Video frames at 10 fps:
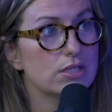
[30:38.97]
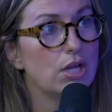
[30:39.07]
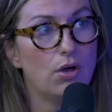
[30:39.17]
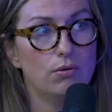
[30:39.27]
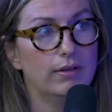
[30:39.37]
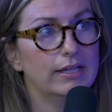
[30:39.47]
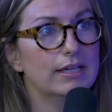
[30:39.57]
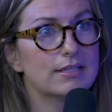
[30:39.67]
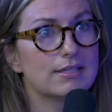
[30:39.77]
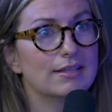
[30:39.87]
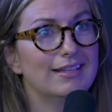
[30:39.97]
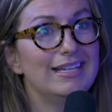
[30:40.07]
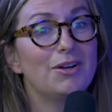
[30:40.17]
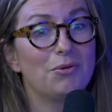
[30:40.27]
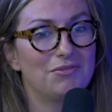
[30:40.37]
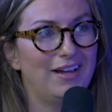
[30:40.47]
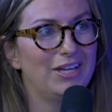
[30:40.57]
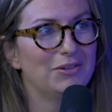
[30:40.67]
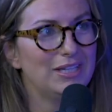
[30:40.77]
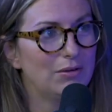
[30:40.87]
Yeah. No, like it's equal
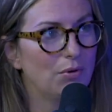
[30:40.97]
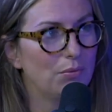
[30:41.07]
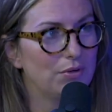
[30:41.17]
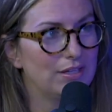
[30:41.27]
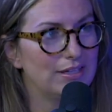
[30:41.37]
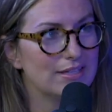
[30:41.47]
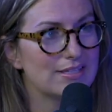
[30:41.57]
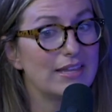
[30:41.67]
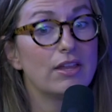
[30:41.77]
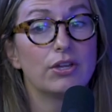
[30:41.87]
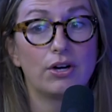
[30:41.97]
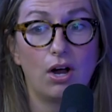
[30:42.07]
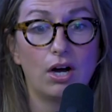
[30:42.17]
value, equal worthiness. And then there